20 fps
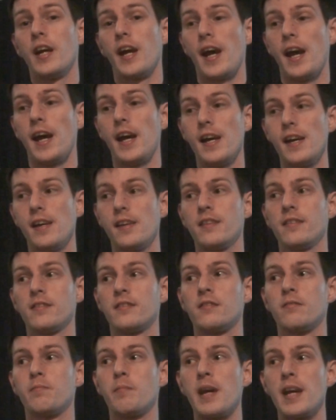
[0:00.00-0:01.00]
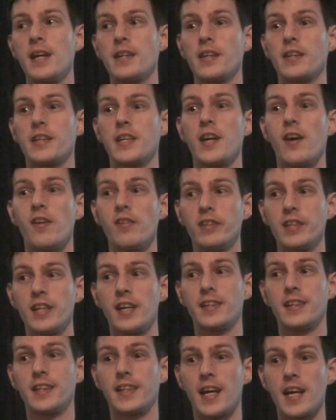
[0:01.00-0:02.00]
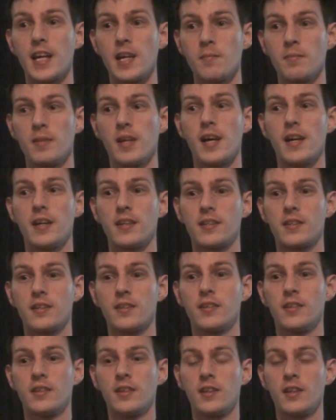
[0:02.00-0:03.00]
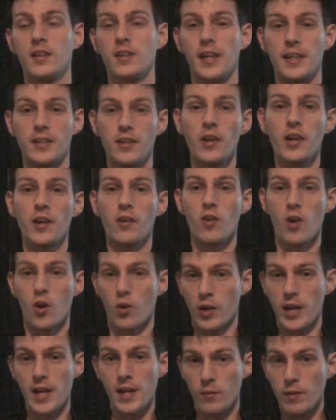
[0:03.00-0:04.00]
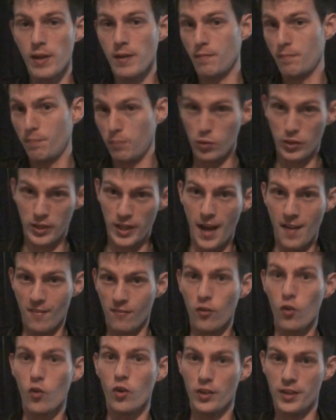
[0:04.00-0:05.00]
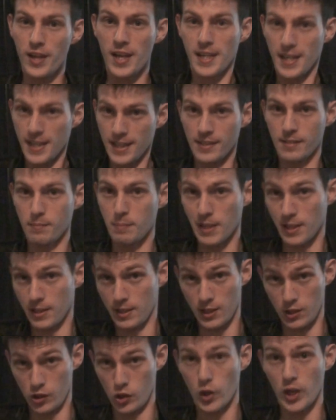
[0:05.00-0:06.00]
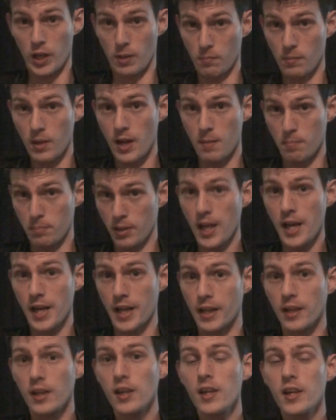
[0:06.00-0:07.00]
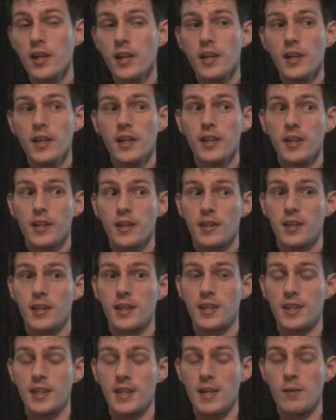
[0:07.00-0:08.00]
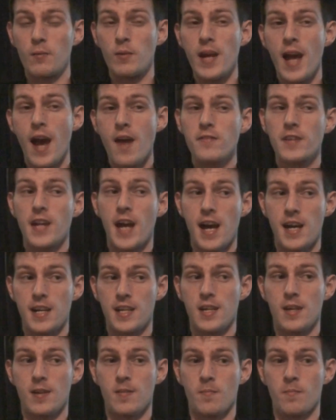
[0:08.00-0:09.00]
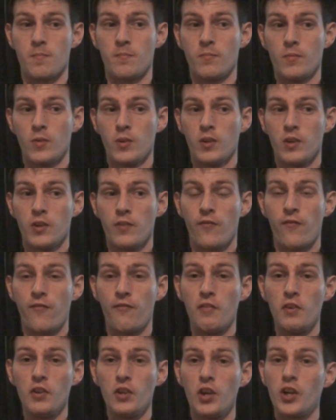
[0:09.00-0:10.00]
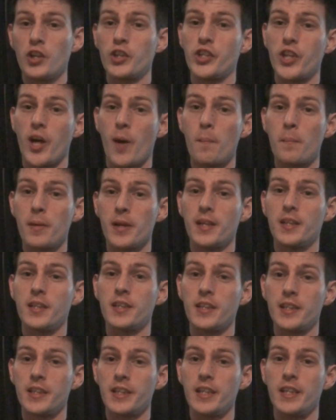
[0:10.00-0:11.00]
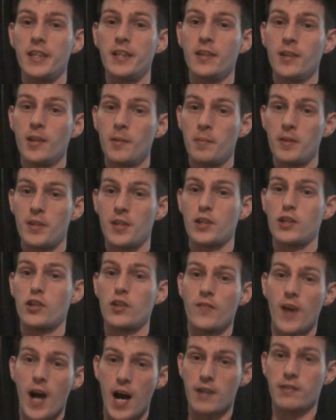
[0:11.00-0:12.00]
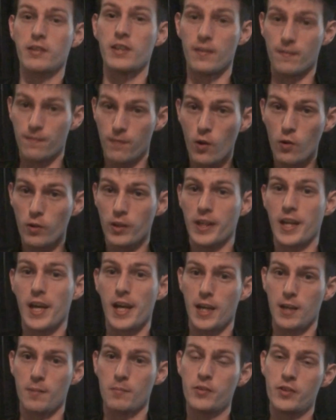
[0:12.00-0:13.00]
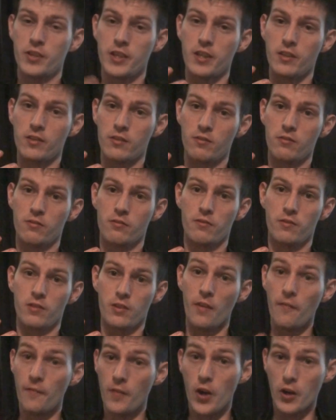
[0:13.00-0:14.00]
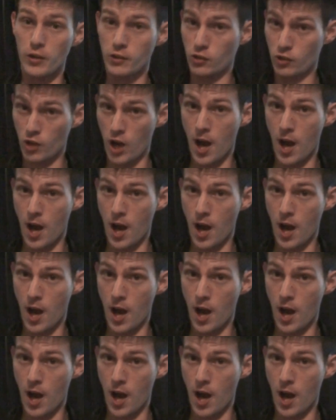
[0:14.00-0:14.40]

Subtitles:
And being that the only other game that, don't get me wrong, we've put games forward that he's been enjoying and playing, we haven't had him full on jump into the position of asking for a game since the first